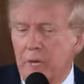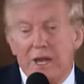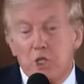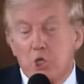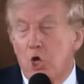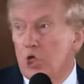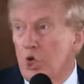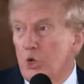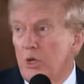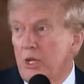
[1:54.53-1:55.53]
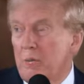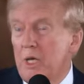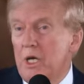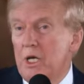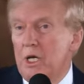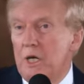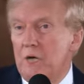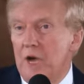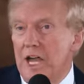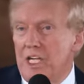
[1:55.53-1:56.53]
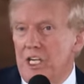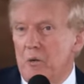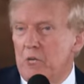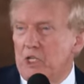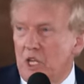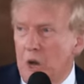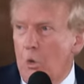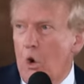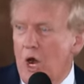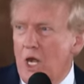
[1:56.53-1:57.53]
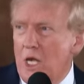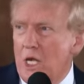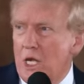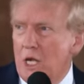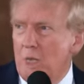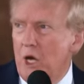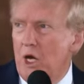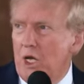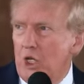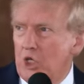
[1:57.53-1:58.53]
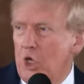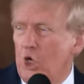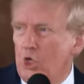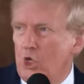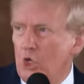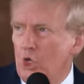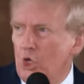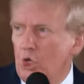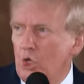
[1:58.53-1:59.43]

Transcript: But I had a strong talk with him. For 18 months, not one American soldier